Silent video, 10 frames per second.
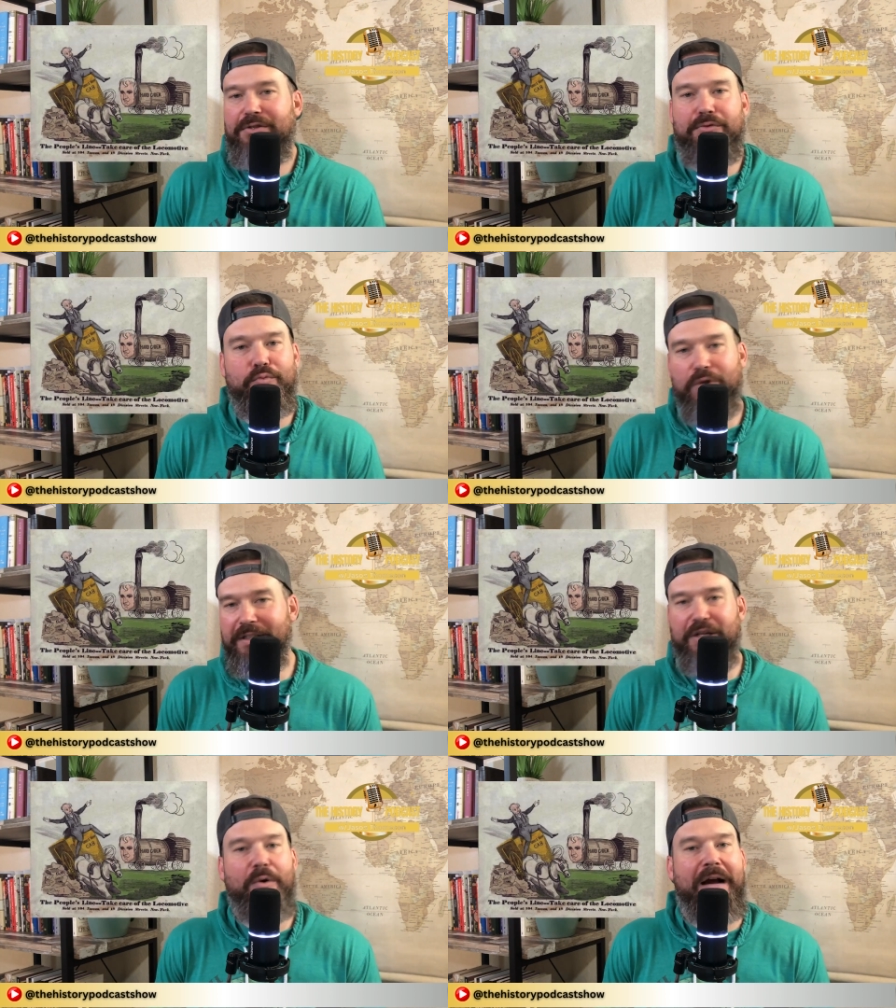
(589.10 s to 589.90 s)

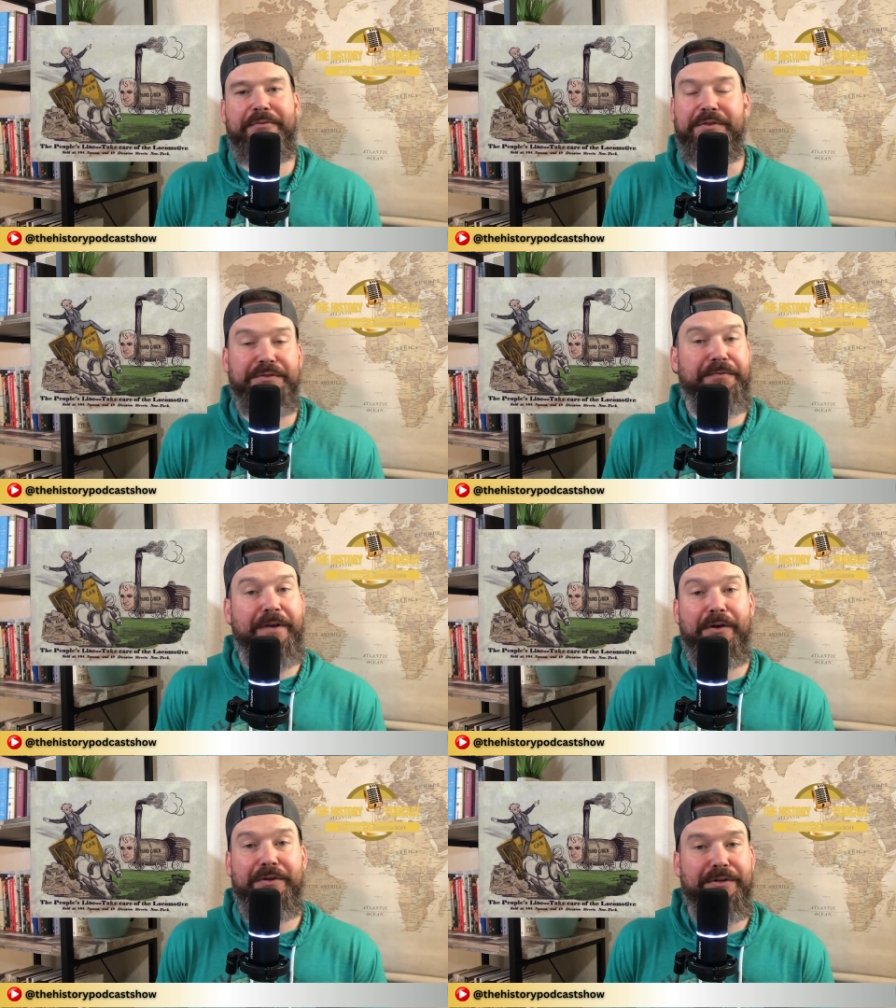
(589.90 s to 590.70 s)
really go after his
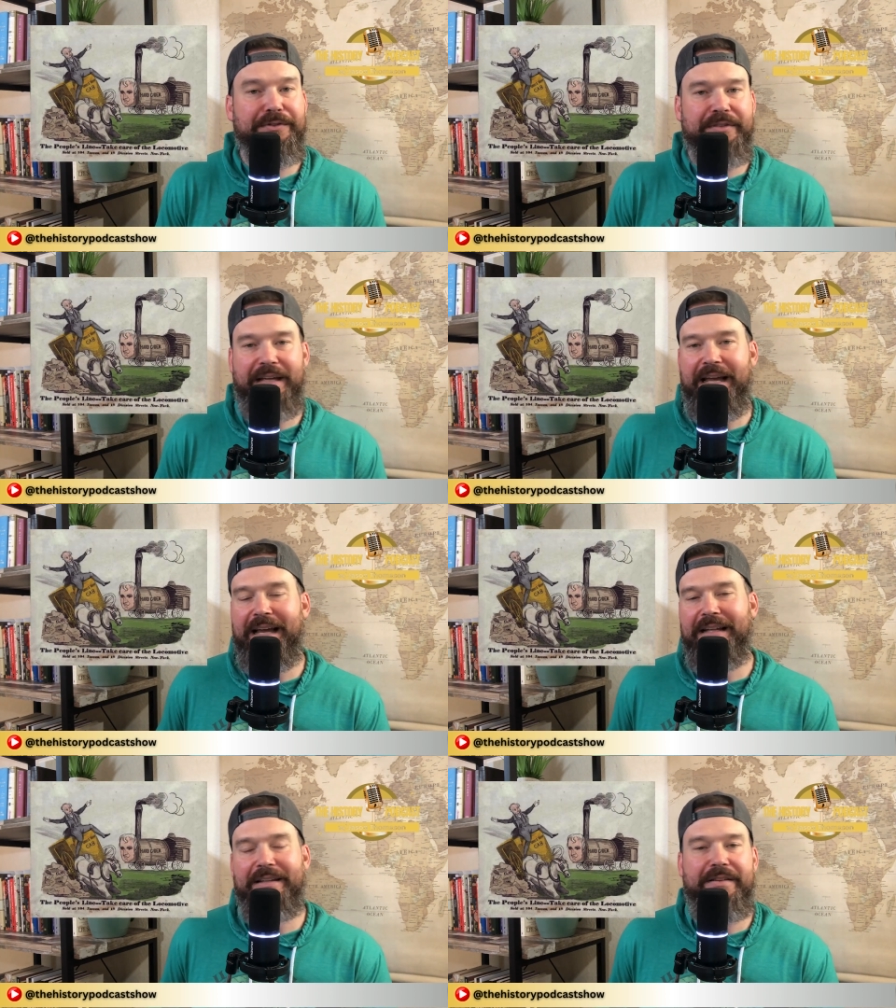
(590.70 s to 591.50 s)
failures
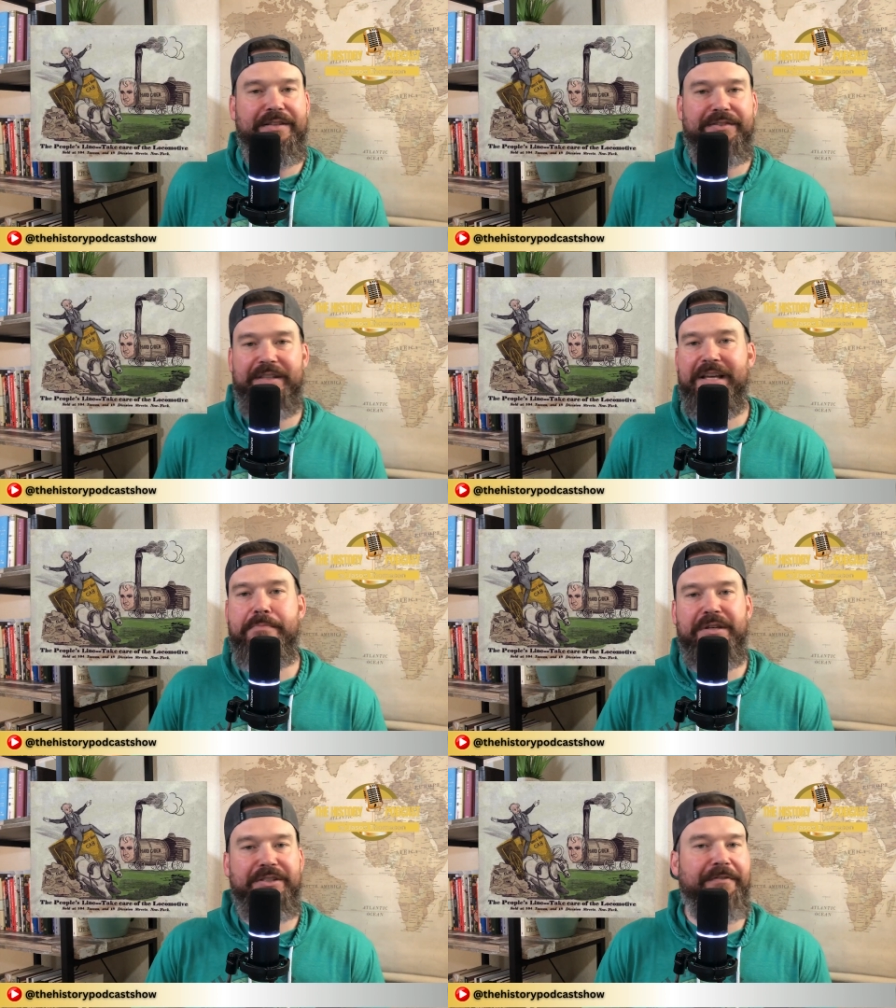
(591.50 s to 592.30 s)
and this
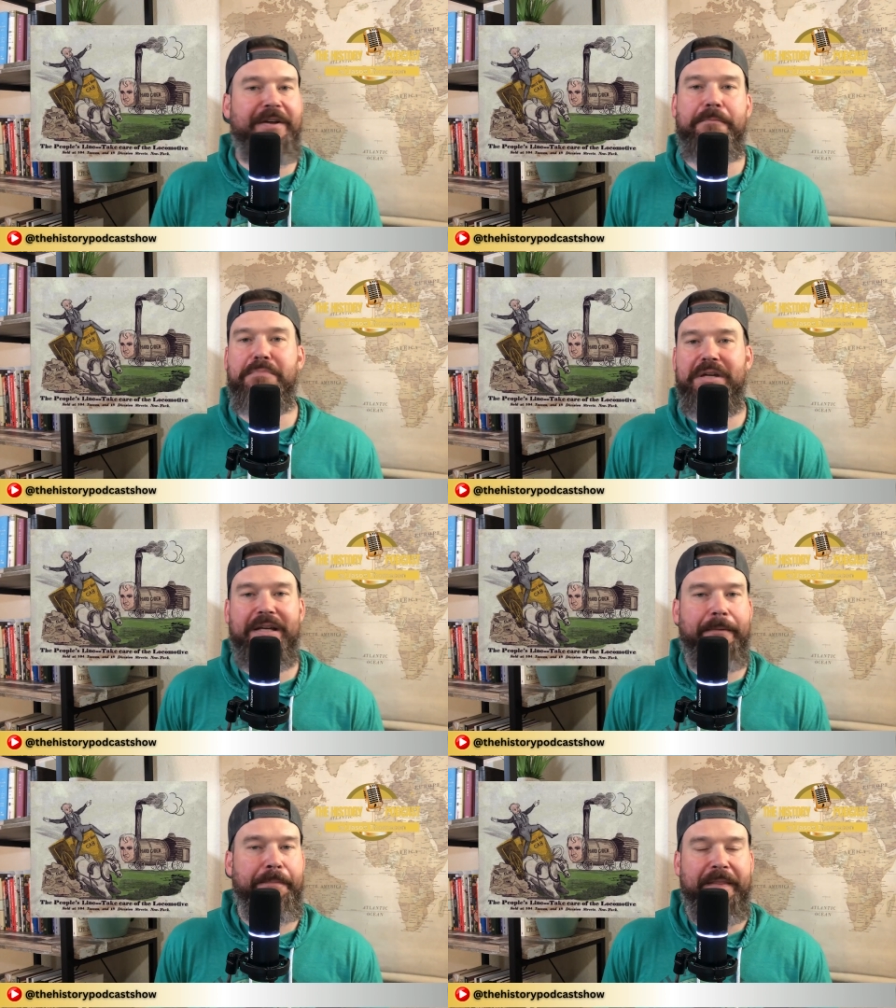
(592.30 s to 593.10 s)
image of him
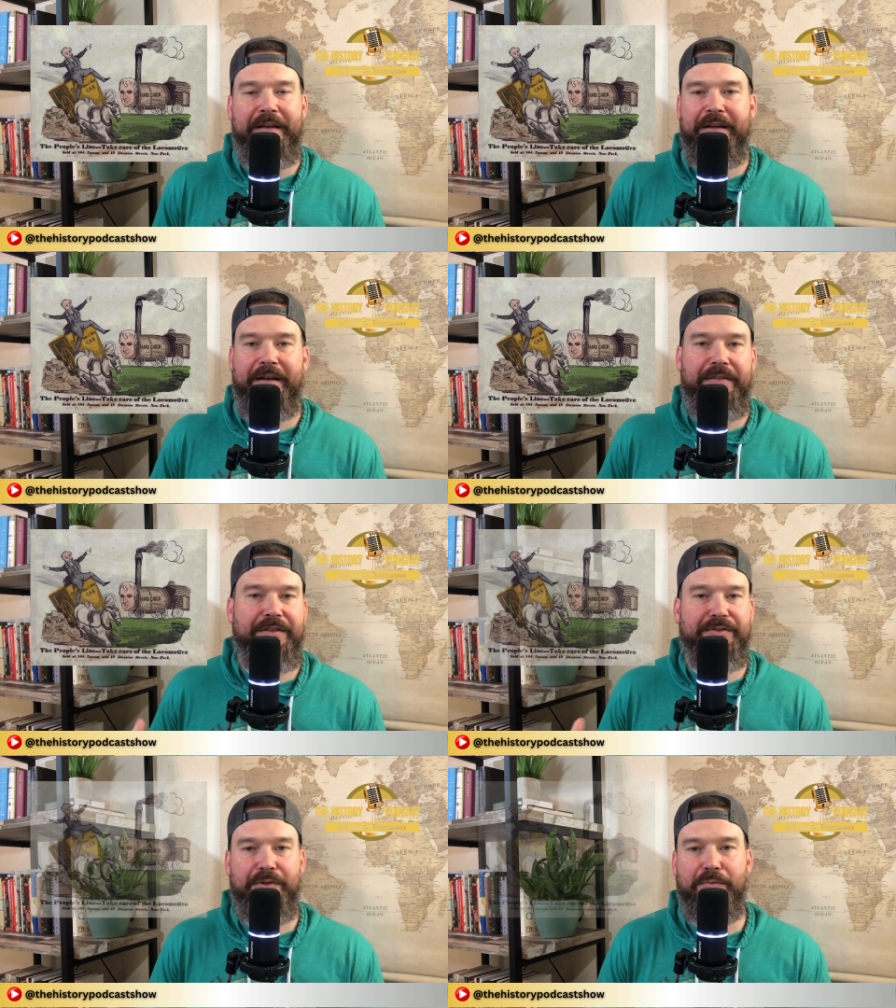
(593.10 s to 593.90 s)
being
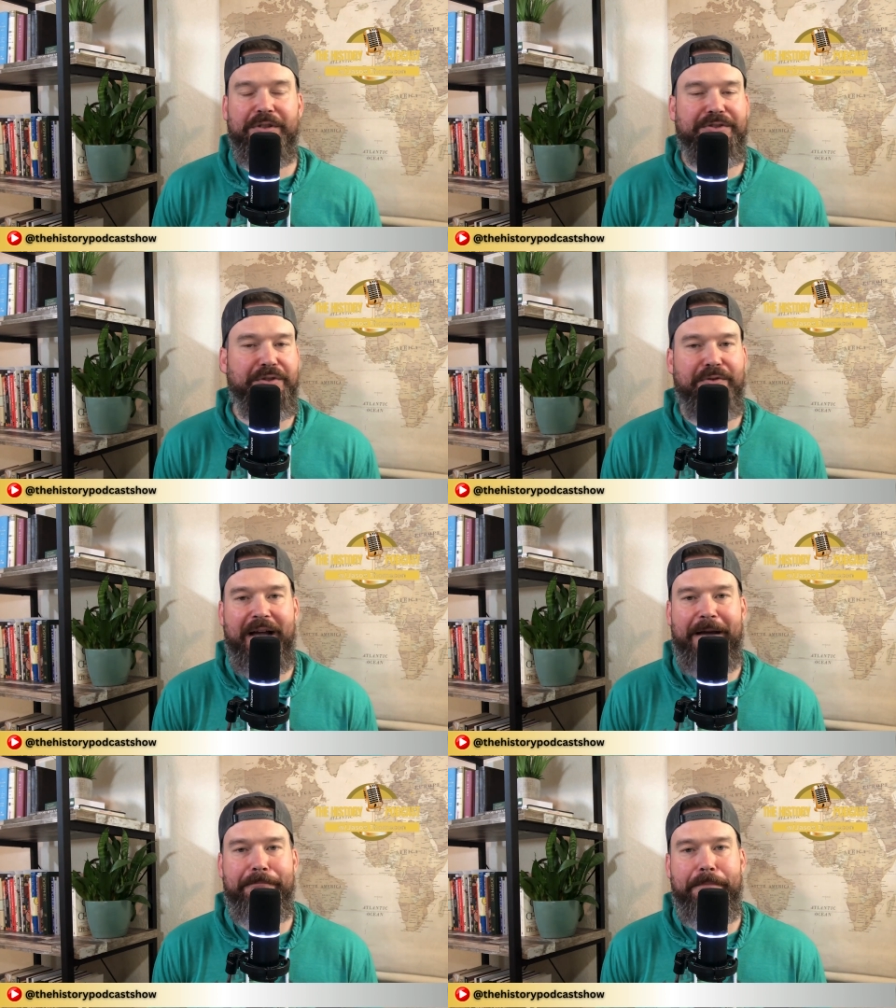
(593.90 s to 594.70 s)
this
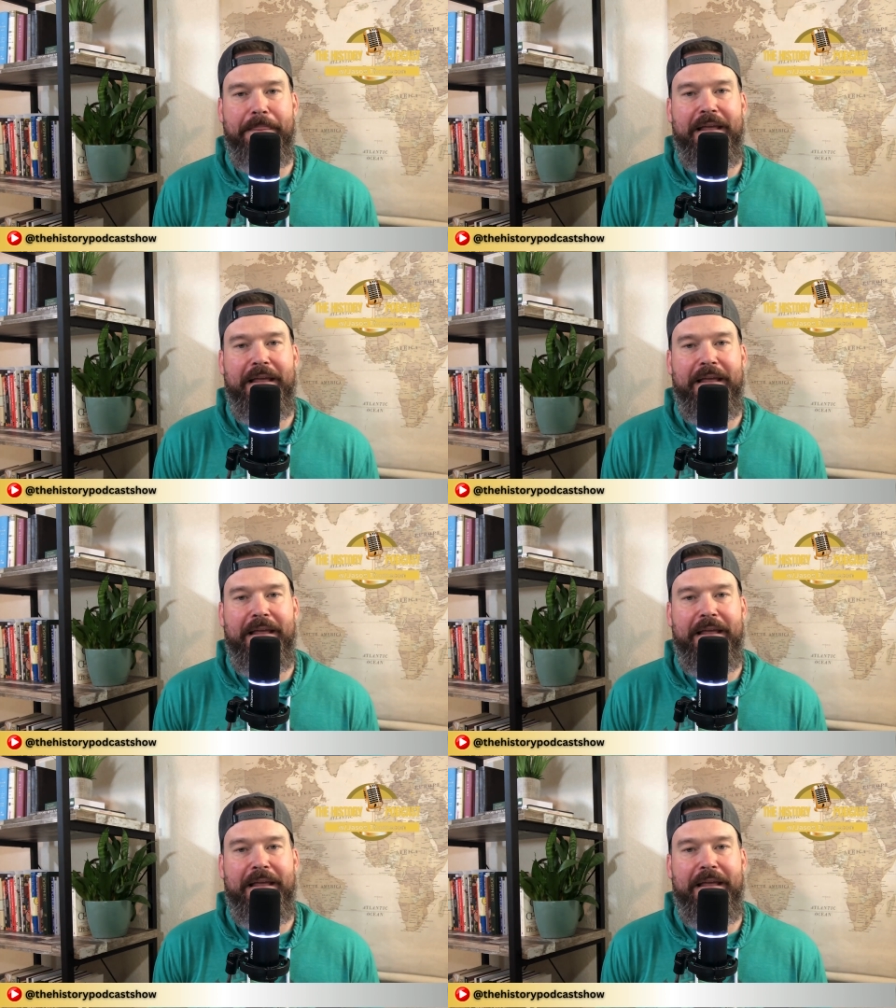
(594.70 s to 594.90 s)
aristocrat.